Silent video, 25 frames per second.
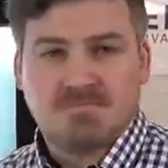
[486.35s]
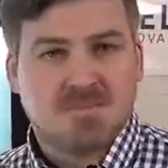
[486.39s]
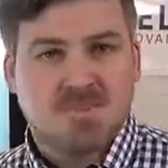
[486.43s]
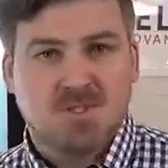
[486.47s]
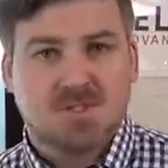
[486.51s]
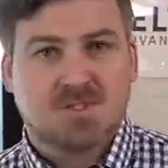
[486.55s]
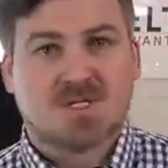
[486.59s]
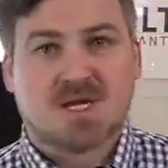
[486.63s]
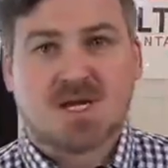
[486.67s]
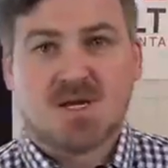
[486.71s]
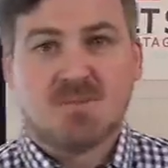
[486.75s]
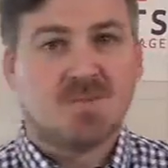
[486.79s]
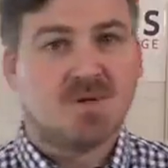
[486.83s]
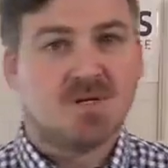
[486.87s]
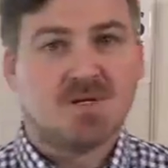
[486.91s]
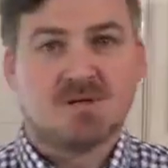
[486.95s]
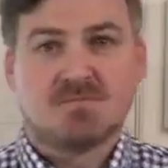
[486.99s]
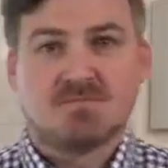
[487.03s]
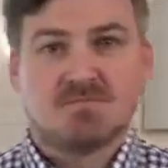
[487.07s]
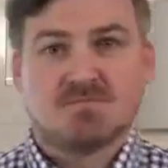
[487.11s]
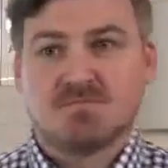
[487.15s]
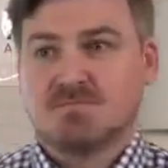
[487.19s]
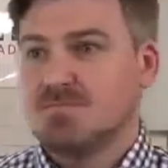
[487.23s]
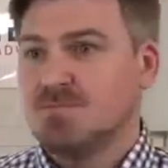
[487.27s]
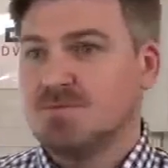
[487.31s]
Just type
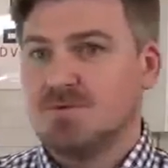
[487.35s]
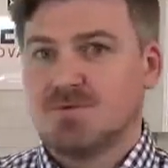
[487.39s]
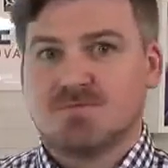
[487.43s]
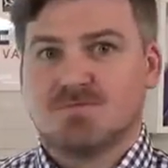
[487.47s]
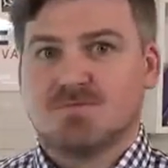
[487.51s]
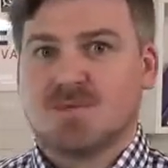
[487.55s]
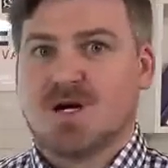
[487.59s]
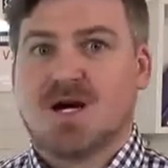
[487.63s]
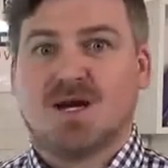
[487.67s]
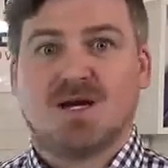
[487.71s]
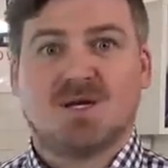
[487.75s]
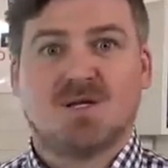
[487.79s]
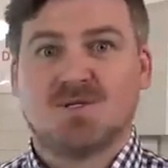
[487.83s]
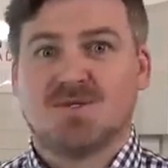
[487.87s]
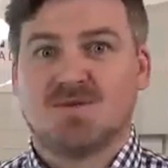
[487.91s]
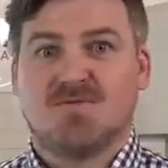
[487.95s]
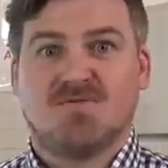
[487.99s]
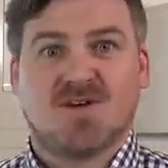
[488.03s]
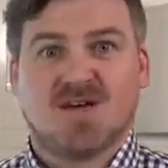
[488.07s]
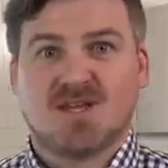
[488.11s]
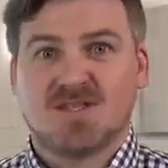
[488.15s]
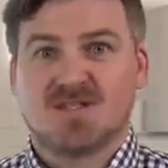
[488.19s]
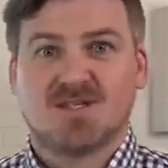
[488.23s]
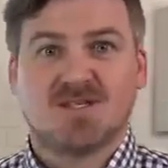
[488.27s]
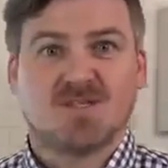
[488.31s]
in IELTS
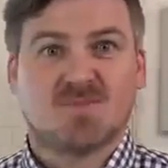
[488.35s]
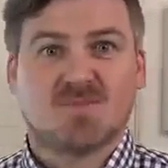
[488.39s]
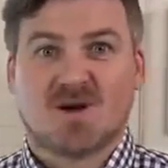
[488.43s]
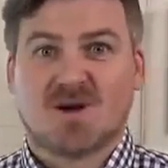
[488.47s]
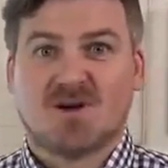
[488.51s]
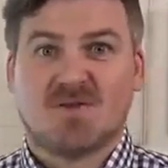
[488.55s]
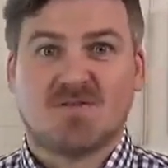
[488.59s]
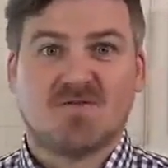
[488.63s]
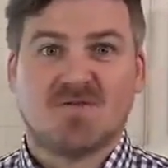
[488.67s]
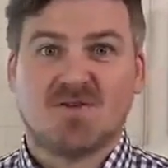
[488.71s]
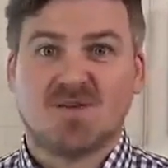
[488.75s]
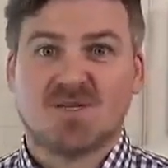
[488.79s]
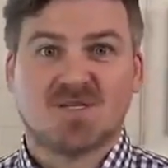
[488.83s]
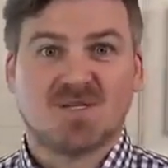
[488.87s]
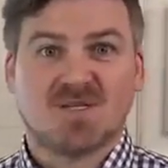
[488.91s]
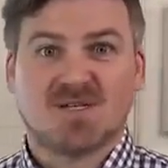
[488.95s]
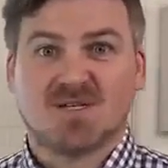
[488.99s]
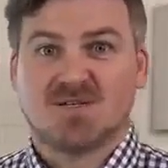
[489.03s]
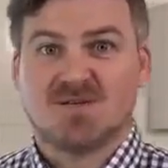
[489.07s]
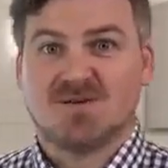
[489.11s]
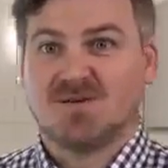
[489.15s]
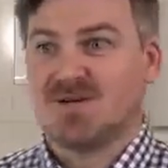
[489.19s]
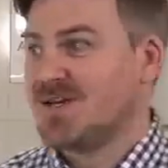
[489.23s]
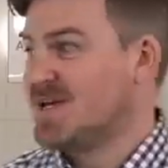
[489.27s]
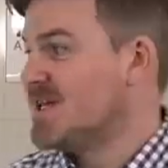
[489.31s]
Advantage paraphrasing
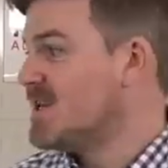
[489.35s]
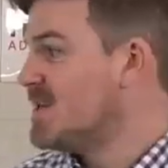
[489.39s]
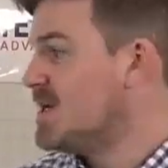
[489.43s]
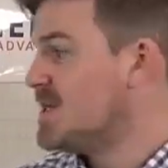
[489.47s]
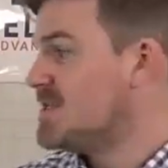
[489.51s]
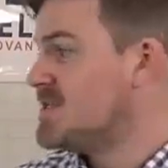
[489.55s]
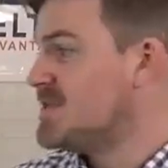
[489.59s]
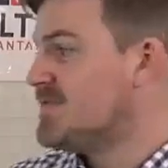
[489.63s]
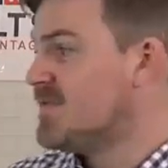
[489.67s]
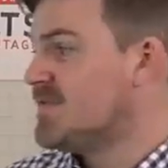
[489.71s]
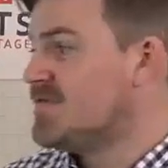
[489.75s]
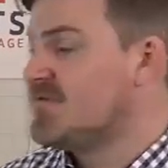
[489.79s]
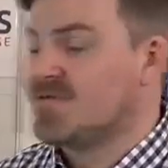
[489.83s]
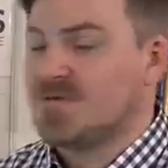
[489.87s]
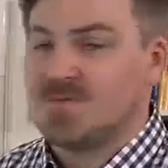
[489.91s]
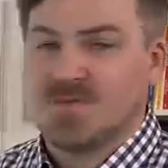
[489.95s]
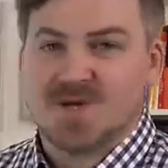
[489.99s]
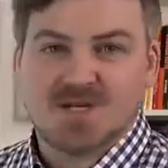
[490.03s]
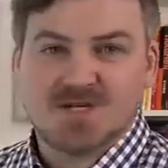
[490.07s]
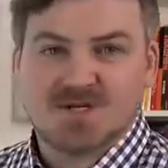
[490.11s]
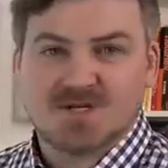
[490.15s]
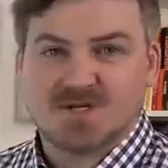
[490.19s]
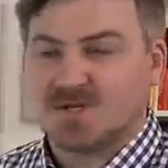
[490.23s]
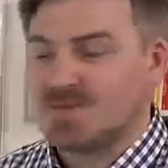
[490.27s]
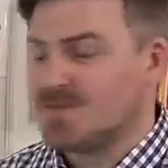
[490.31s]
and you'll get lots of
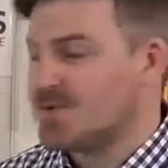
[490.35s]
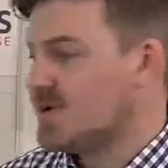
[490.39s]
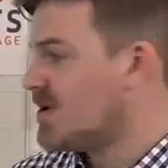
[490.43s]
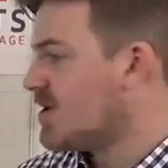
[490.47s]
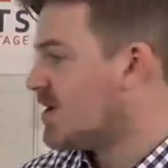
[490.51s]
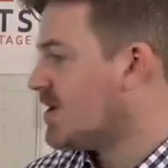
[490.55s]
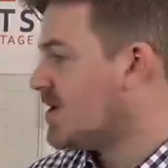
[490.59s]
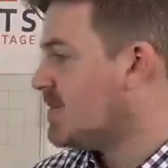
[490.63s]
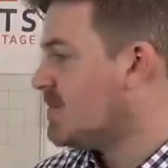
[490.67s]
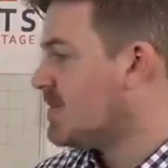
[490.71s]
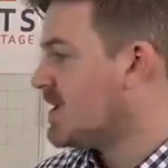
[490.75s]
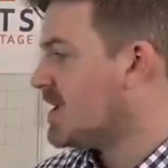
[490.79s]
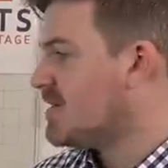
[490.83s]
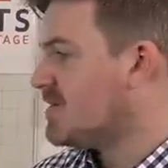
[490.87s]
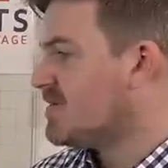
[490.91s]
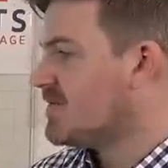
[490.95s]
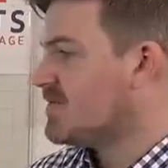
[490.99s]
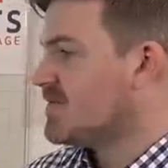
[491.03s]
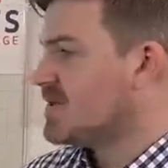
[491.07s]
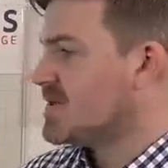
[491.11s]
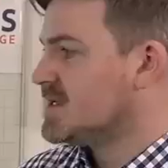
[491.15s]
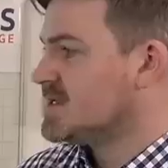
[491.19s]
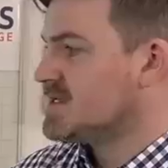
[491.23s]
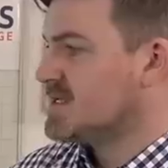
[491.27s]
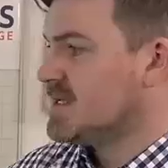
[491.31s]
information about how to
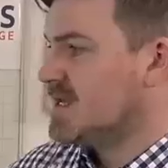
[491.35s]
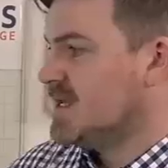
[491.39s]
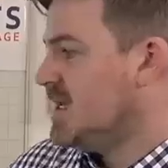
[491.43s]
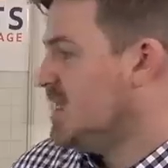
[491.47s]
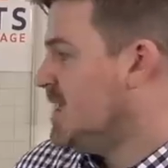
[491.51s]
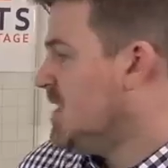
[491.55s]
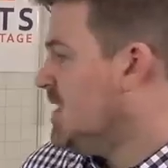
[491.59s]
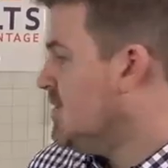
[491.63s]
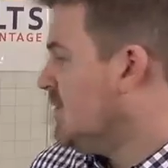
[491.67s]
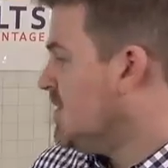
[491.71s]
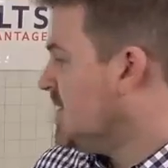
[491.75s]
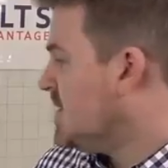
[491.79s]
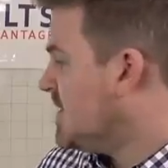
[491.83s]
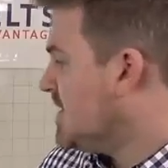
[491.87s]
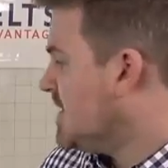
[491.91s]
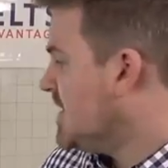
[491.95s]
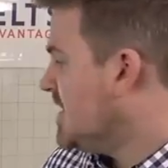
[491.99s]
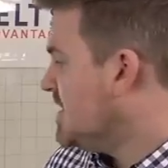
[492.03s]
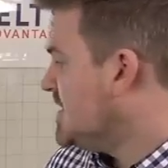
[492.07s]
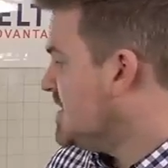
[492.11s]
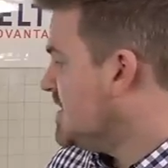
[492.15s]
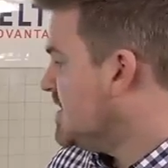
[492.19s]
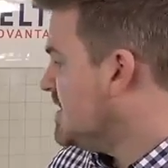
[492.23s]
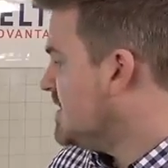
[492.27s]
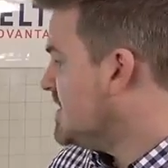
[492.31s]
paraphrase. But
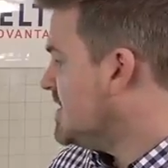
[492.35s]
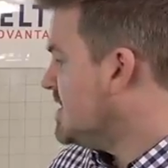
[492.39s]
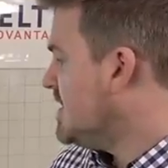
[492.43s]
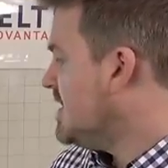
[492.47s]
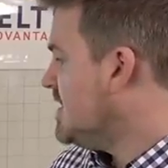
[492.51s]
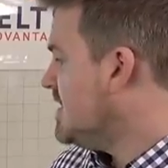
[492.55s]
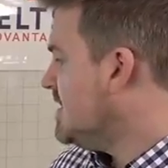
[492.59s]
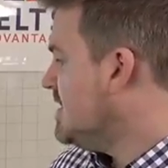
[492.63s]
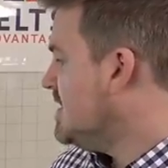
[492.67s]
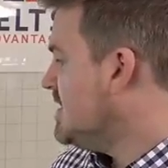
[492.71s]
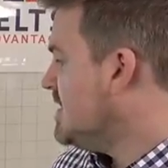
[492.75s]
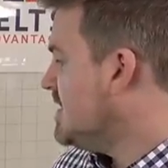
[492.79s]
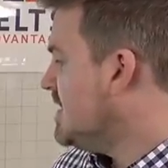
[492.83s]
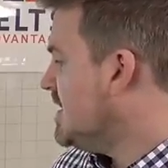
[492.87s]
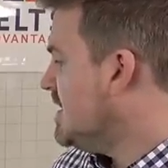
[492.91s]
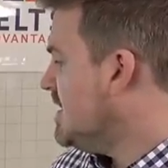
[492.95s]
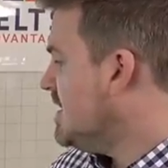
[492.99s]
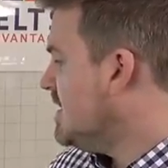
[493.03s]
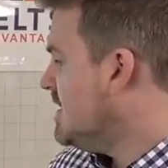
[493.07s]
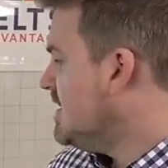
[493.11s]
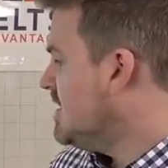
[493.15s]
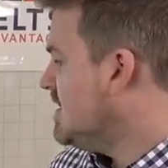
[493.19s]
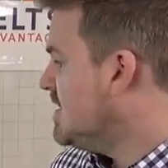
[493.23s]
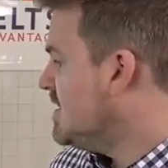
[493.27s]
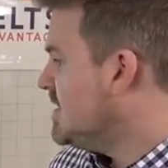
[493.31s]
this is the
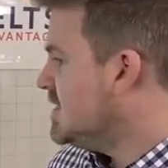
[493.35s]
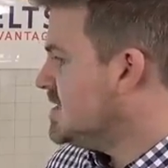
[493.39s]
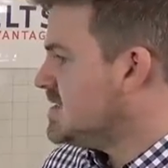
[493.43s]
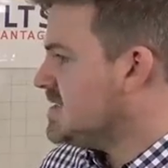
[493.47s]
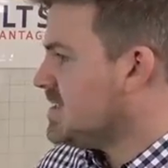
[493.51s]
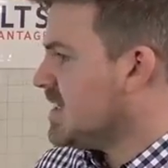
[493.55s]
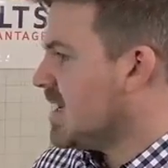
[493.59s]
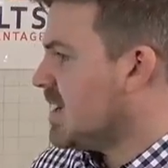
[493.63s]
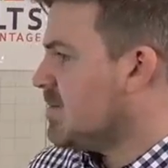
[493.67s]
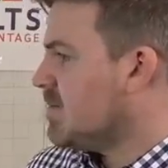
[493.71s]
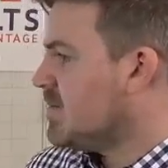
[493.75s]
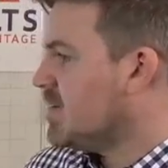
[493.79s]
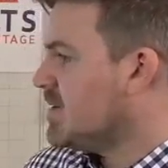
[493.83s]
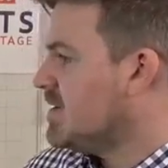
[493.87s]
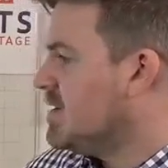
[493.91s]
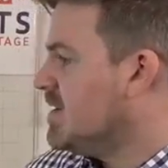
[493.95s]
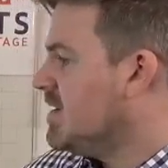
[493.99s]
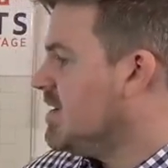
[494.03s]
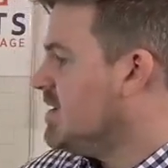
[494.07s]
key step.